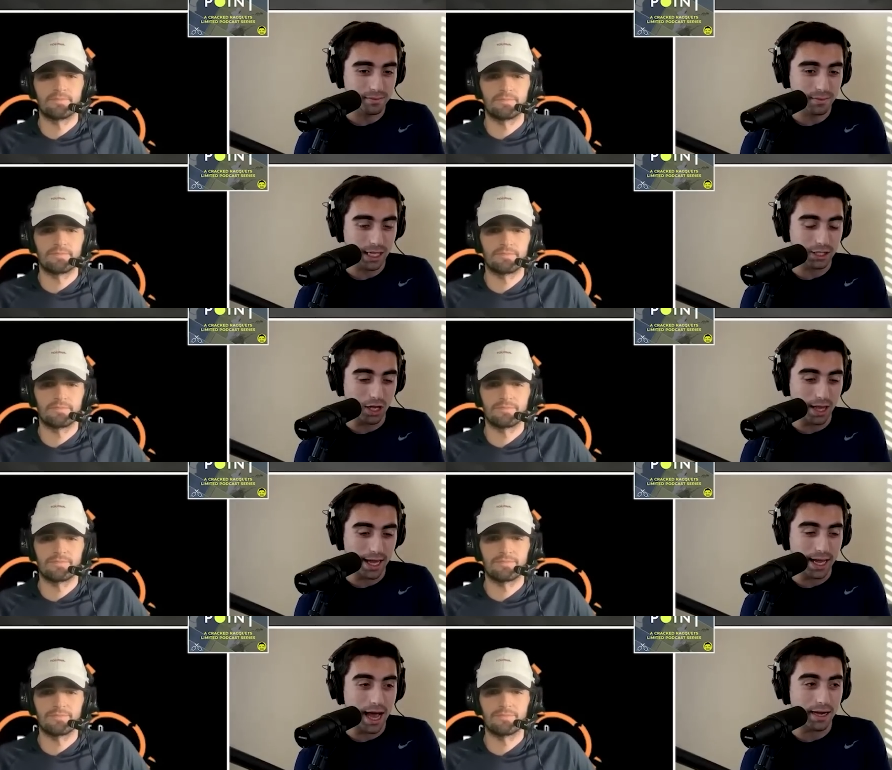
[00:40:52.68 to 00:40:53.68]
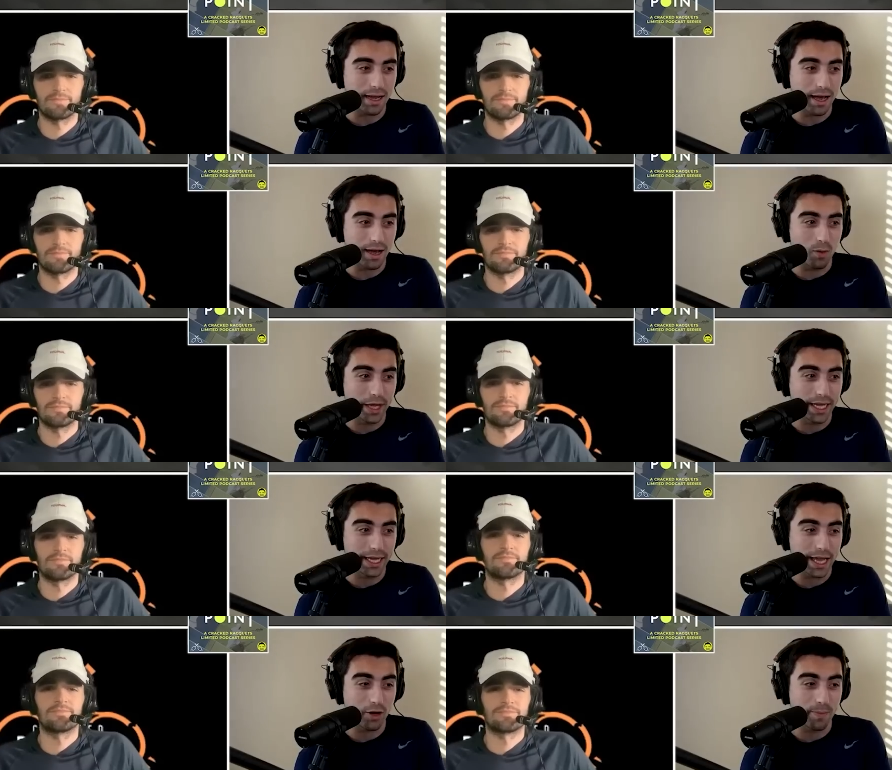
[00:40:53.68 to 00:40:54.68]
Speaker 1: That's all I got. Uh, we can
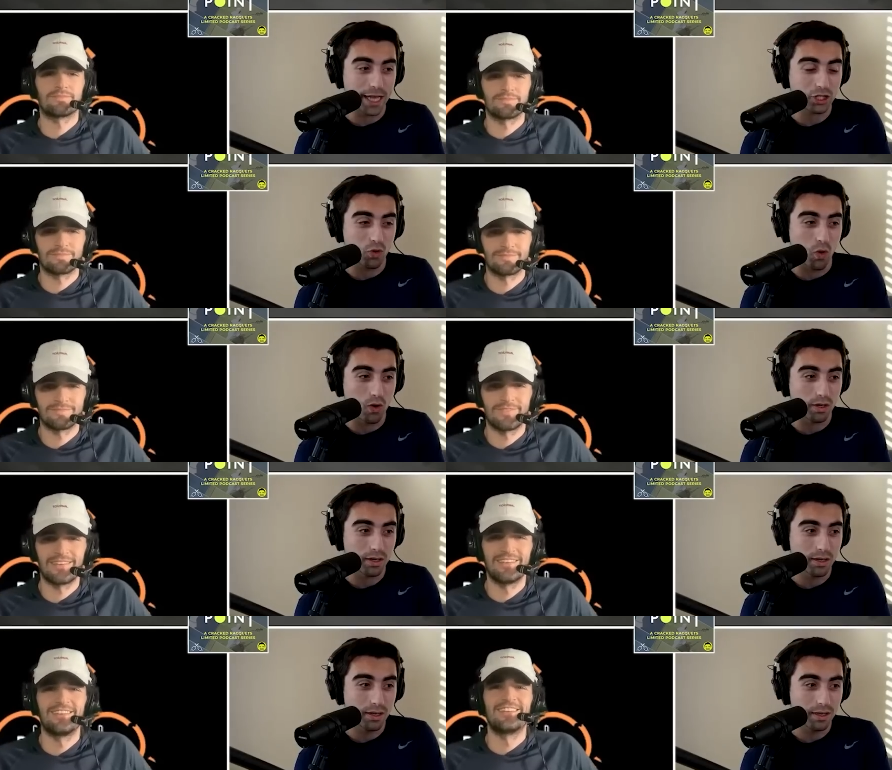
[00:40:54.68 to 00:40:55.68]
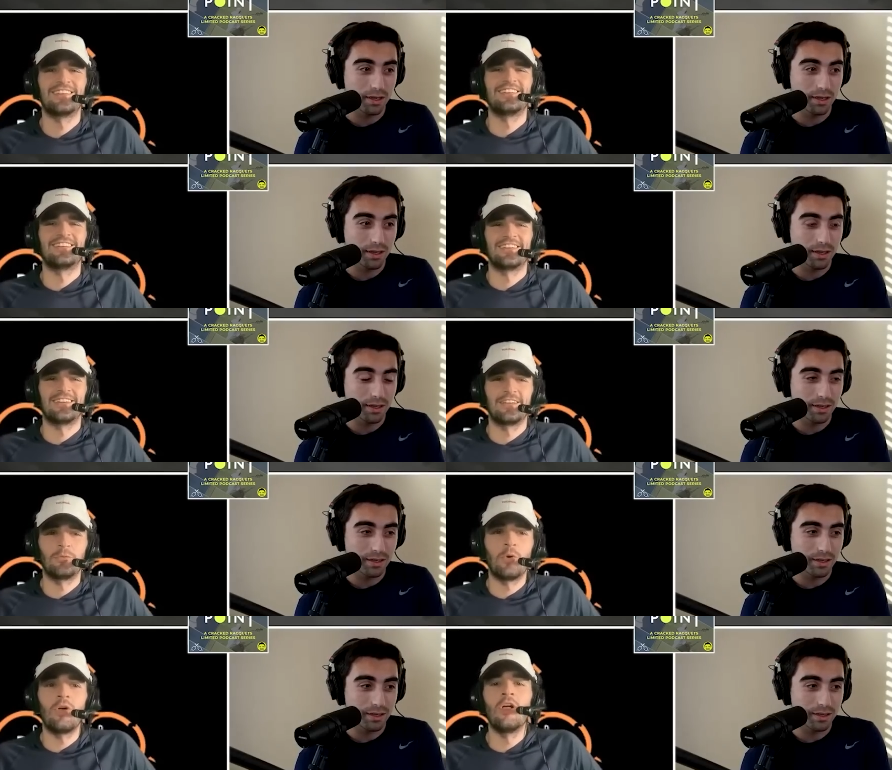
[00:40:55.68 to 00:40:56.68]
get your best quote.
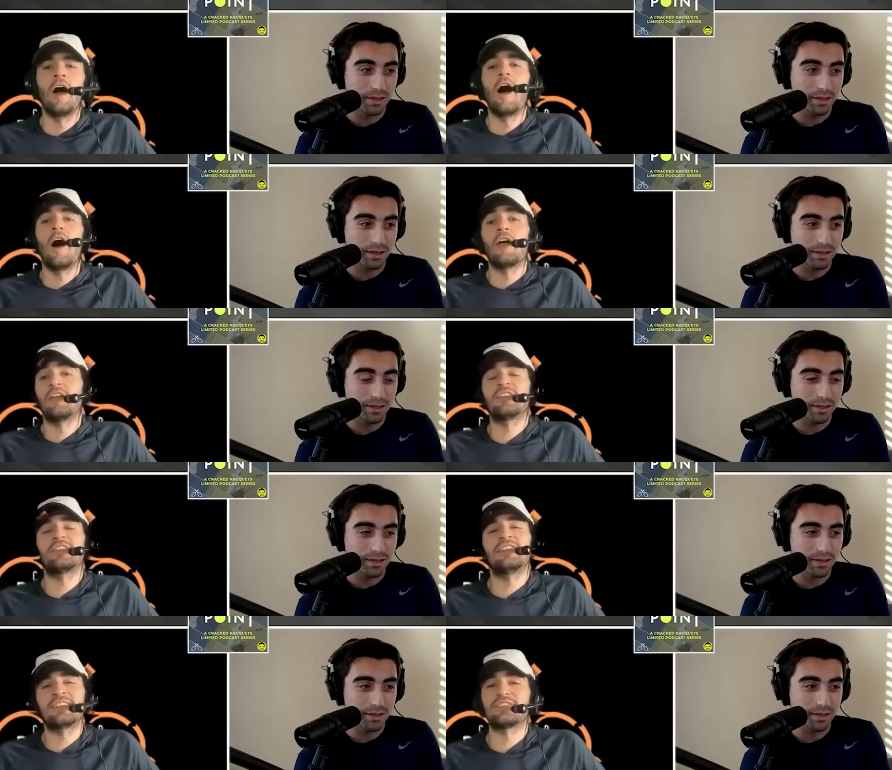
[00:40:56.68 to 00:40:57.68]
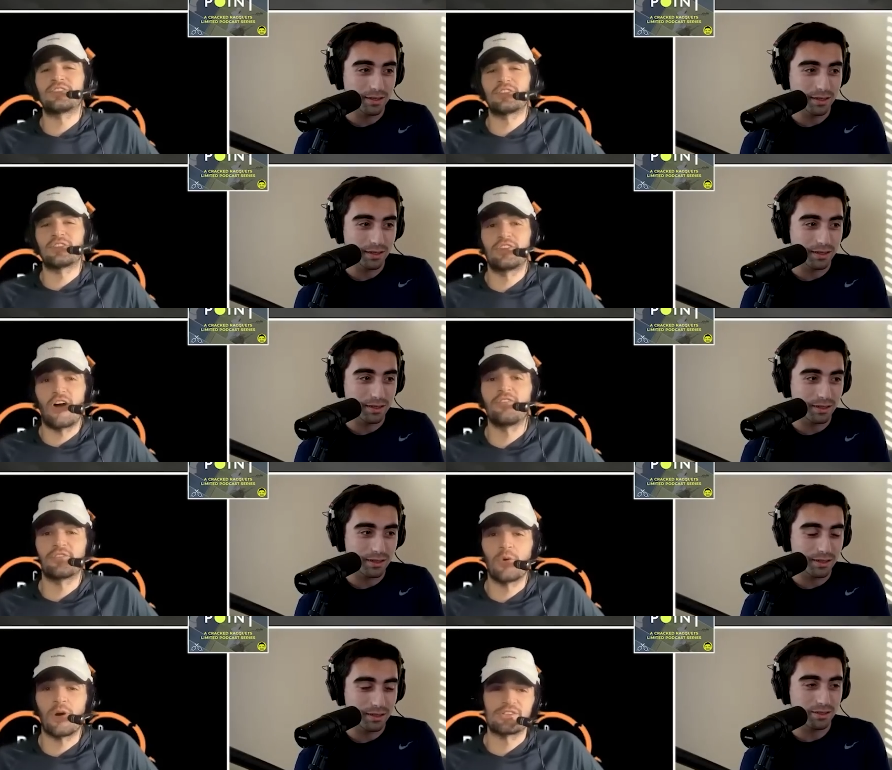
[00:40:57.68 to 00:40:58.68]
Speaker 2: Well, uh, this is the tough
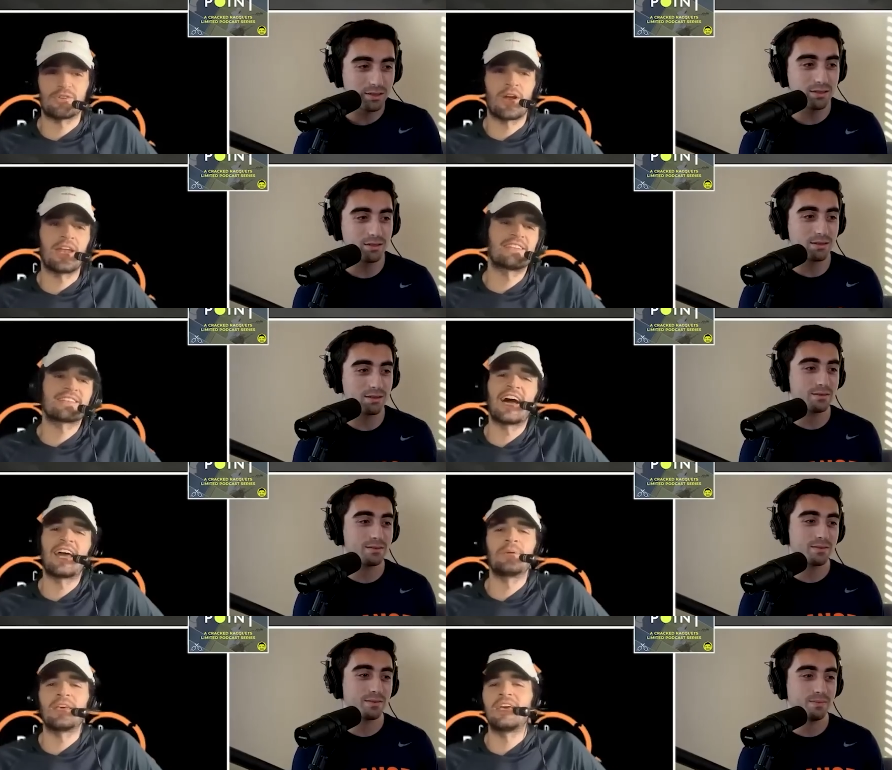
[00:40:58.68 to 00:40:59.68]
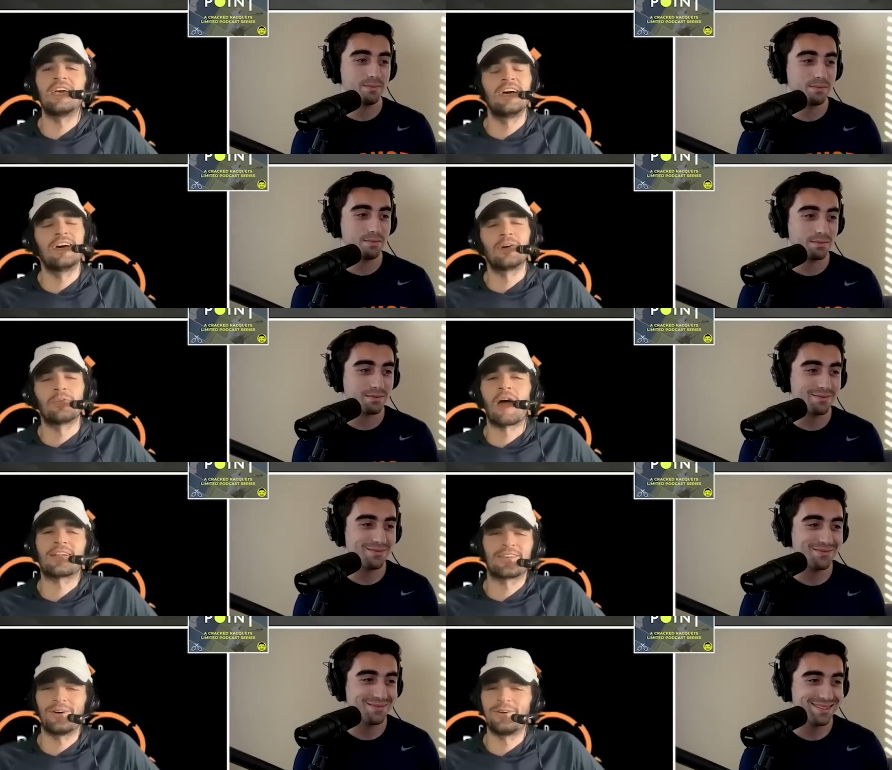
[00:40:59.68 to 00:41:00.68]
question, right? It's got to be
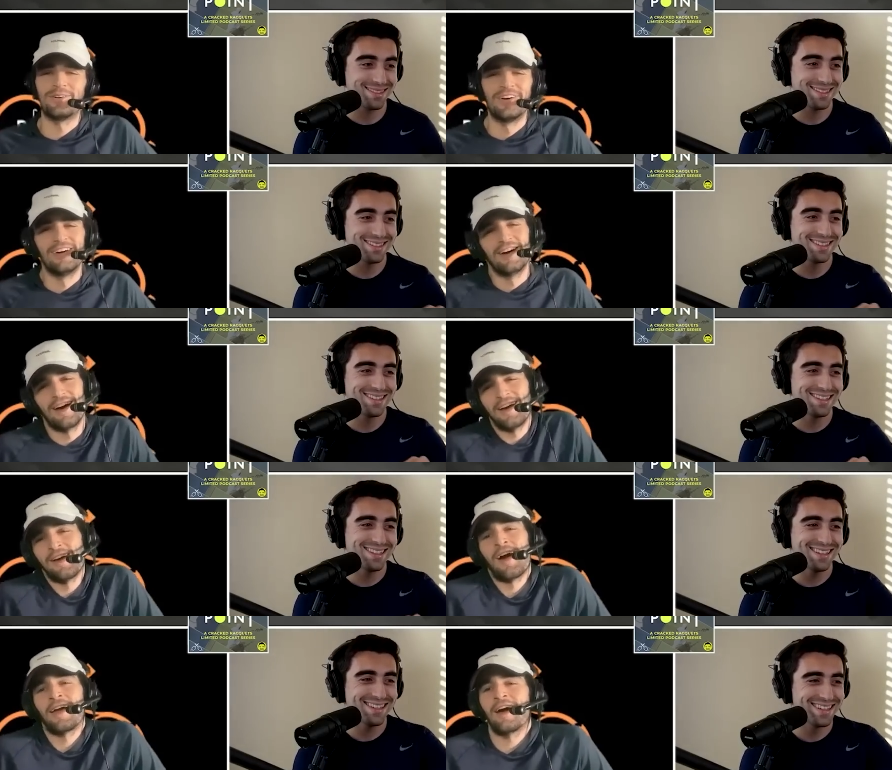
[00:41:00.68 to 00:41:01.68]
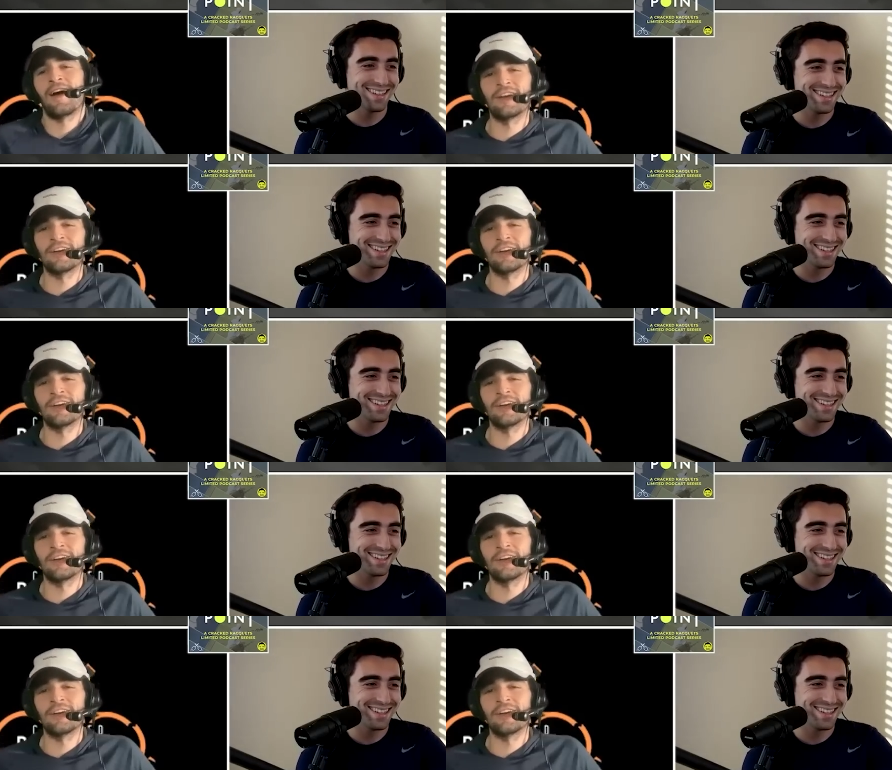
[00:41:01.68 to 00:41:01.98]
Ratko I, I, I, could, I